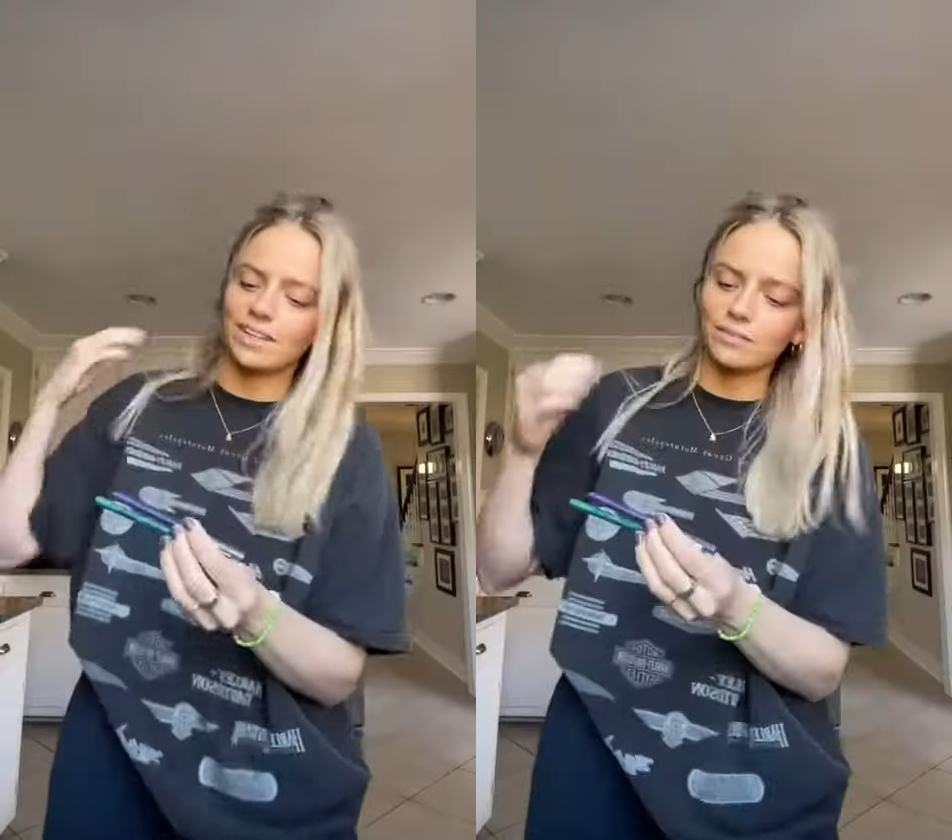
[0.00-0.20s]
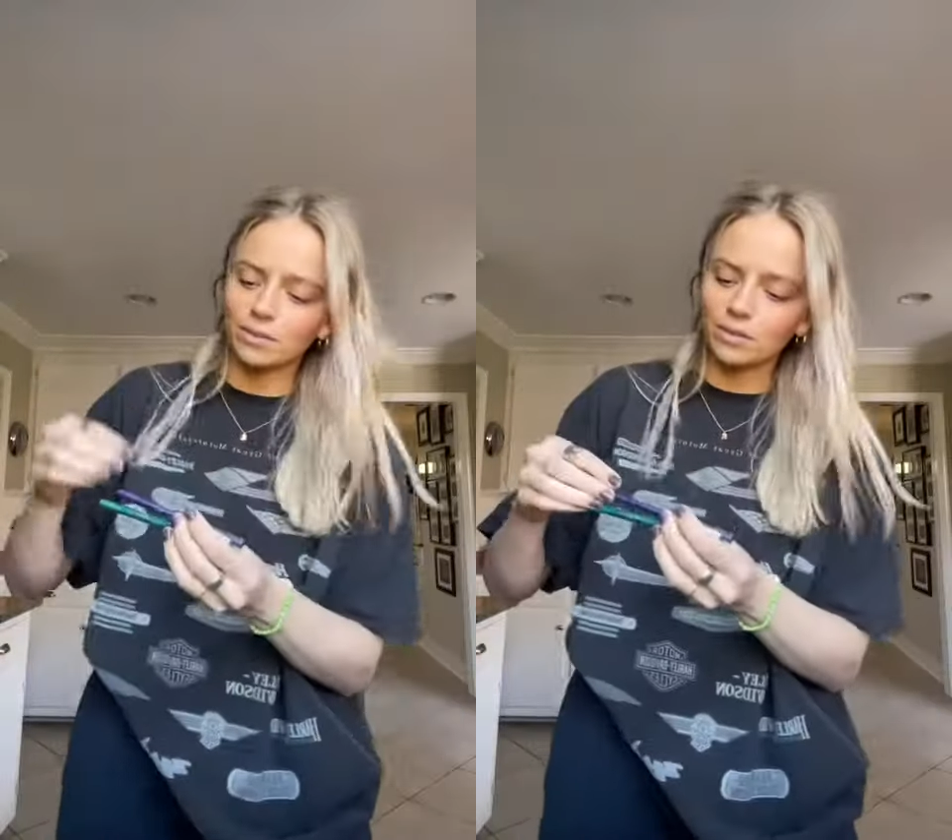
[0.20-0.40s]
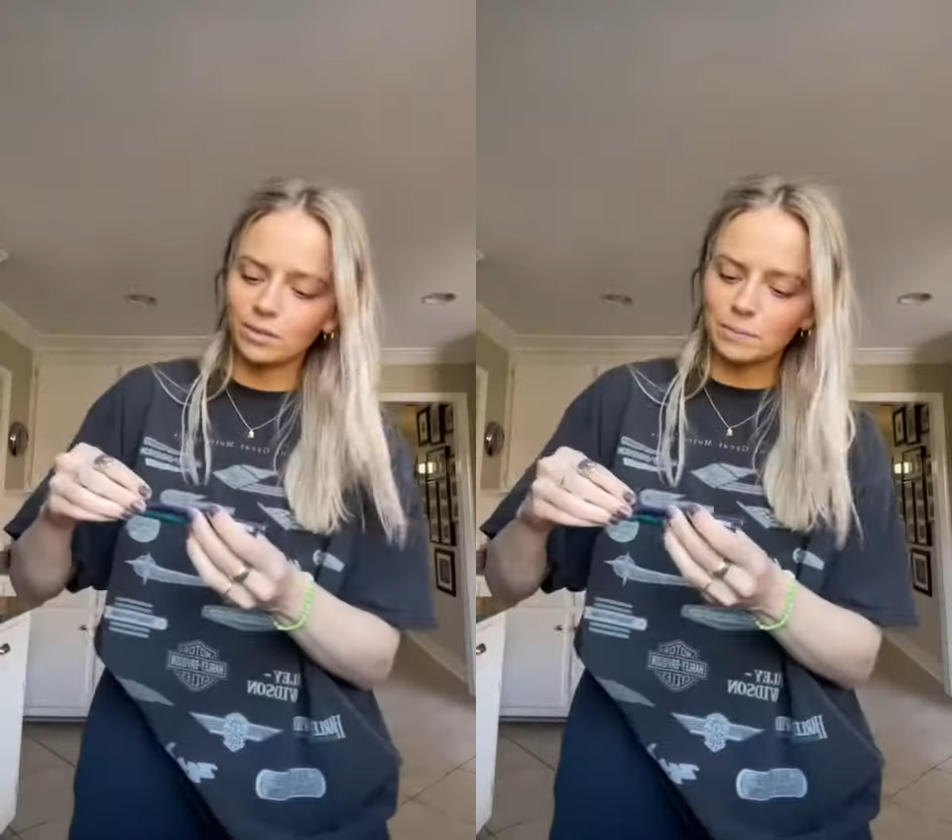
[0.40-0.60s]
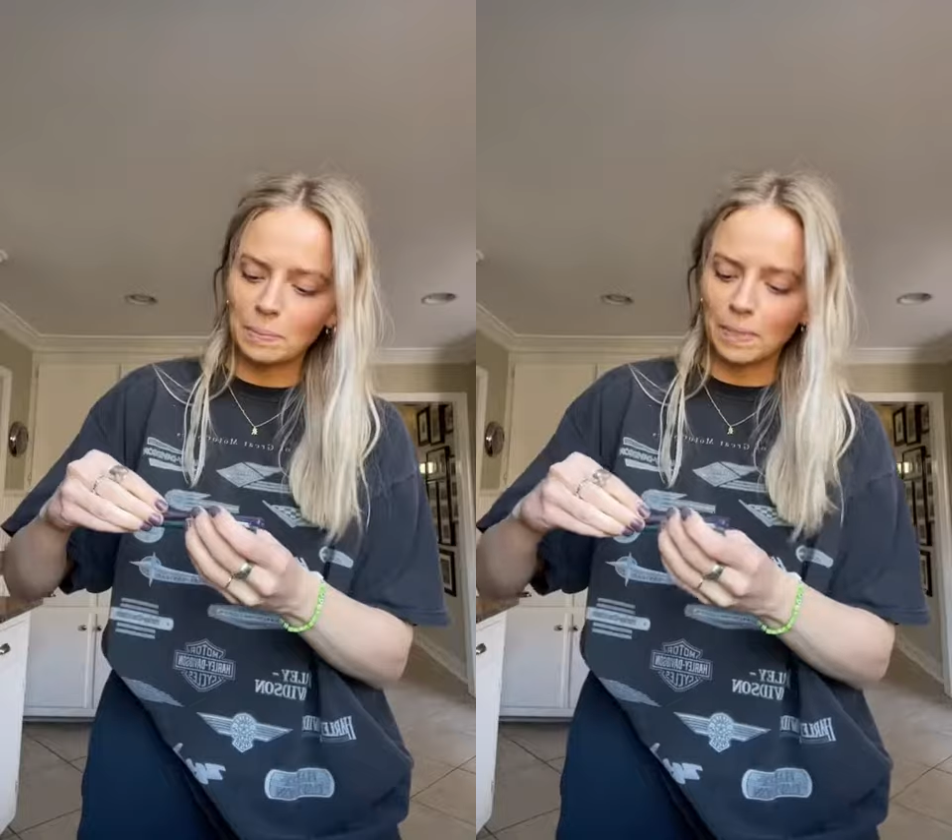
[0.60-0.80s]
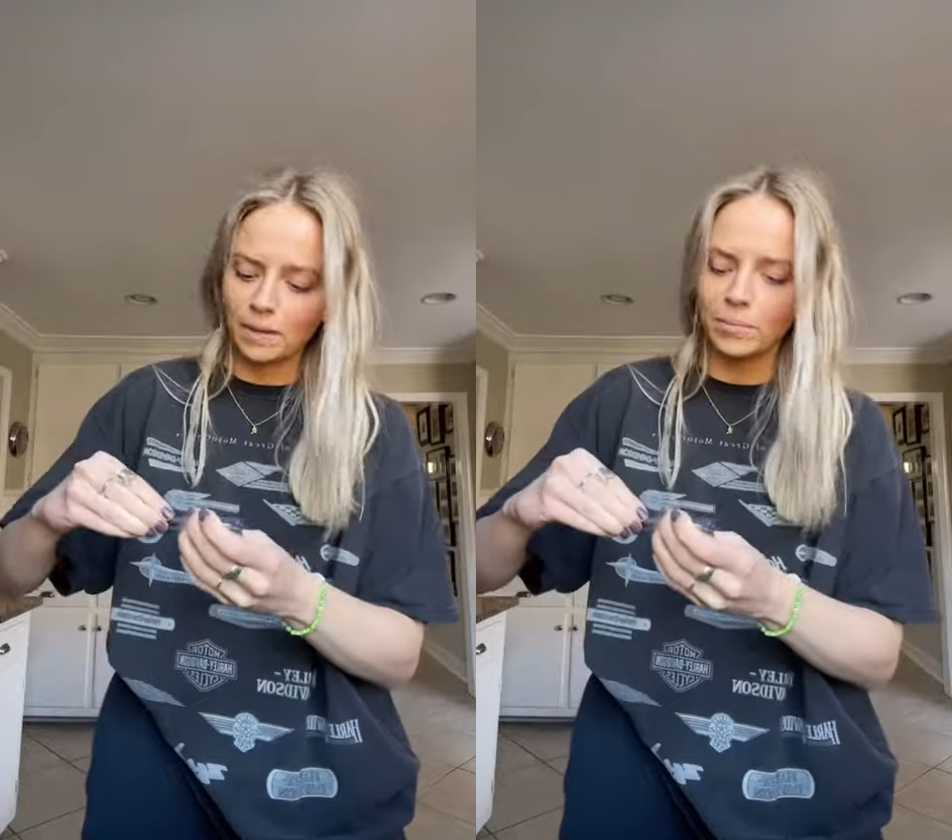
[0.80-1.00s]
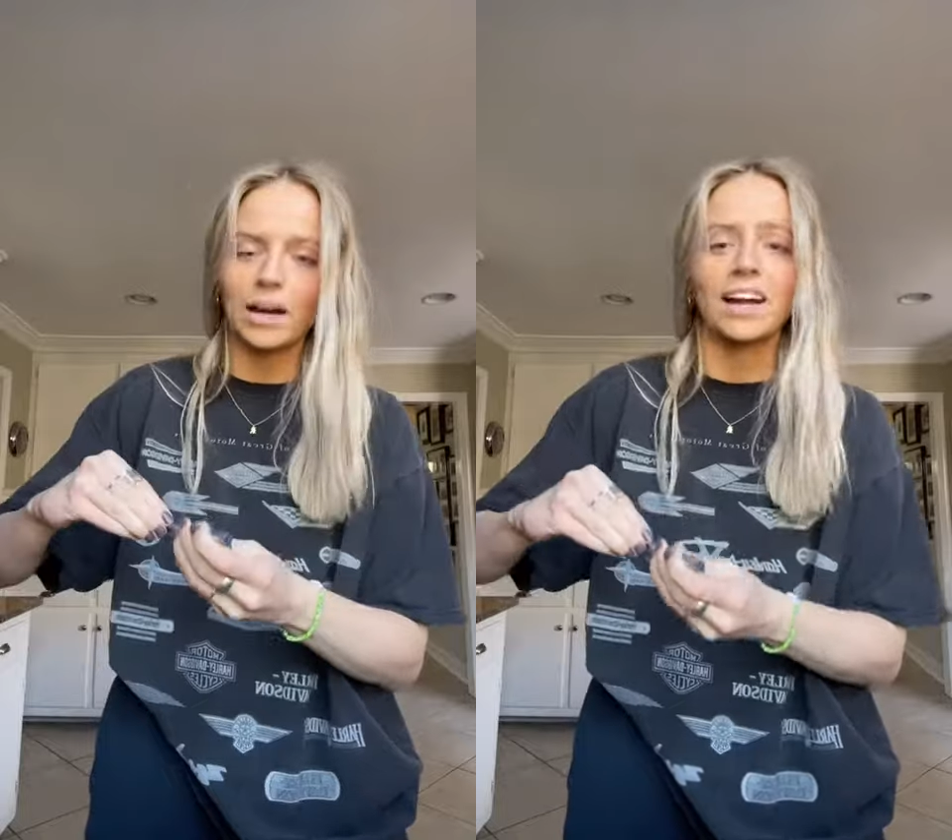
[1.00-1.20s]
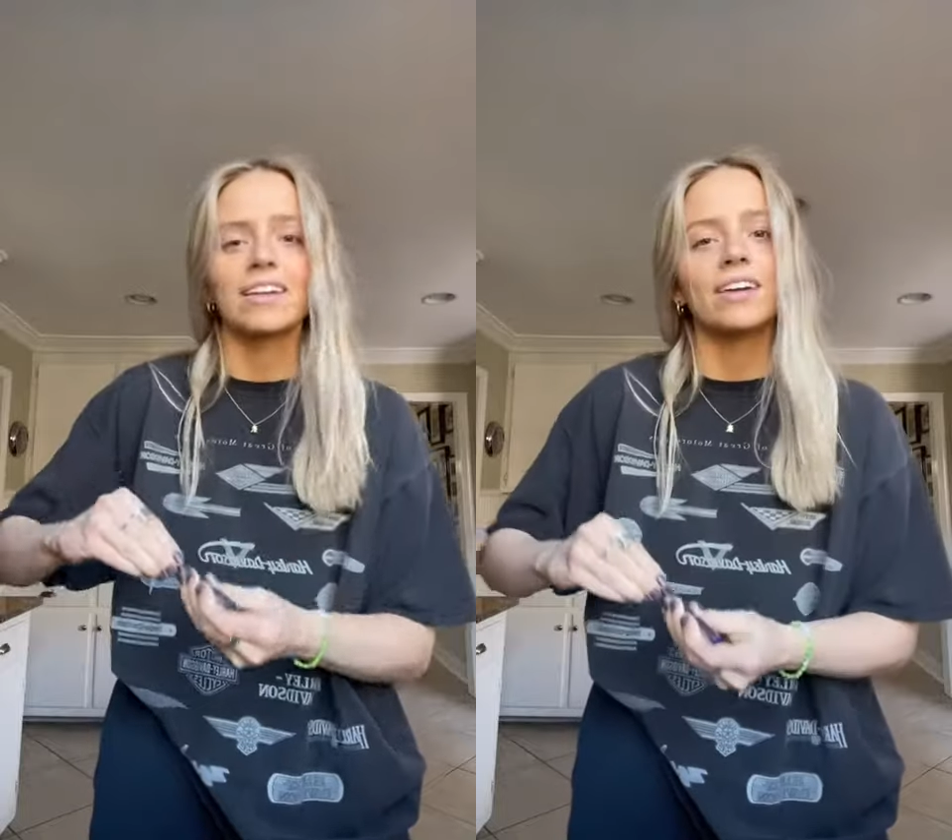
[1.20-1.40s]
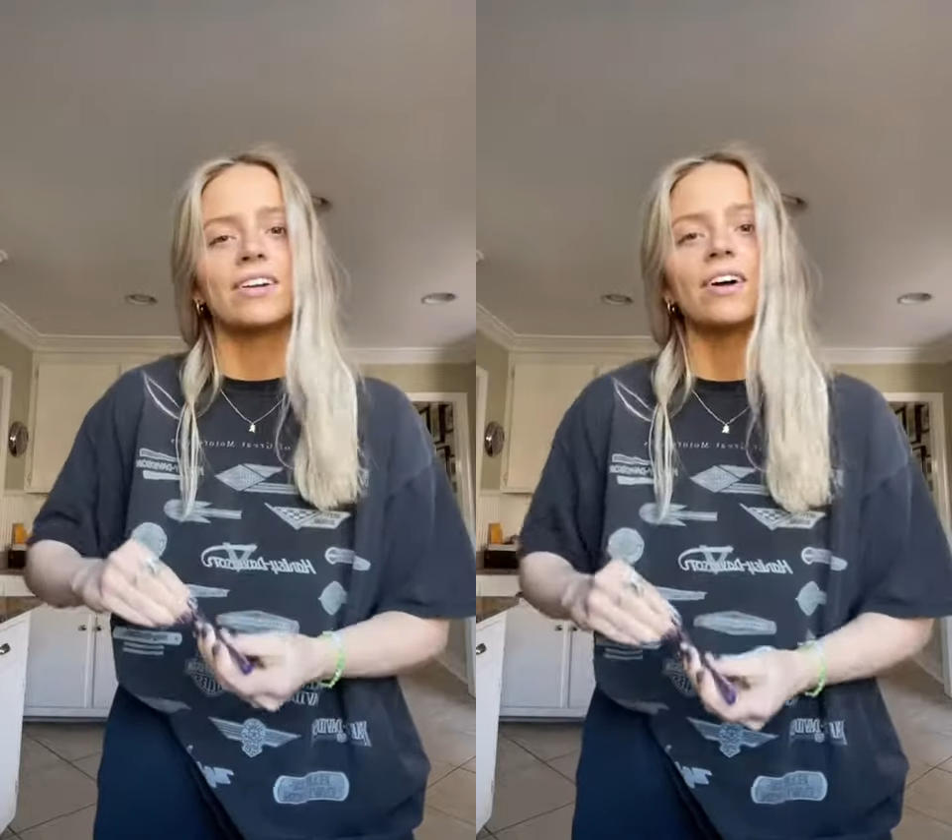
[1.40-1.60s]
never put
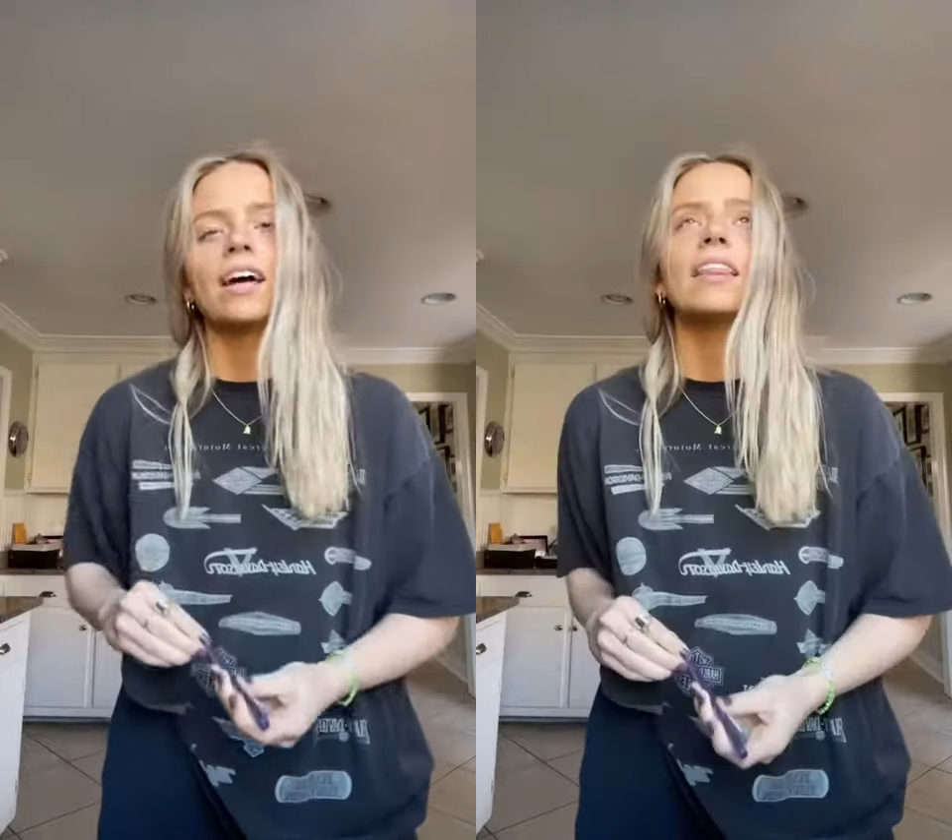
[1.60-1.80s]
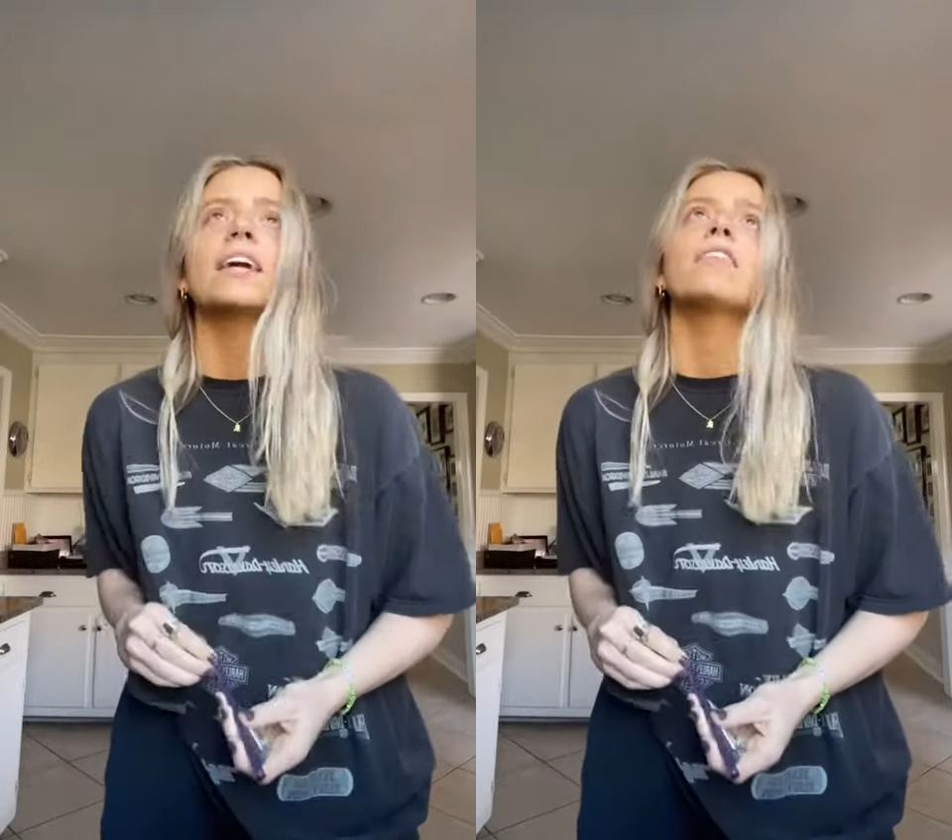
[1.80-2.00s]
eyeliner on. I think I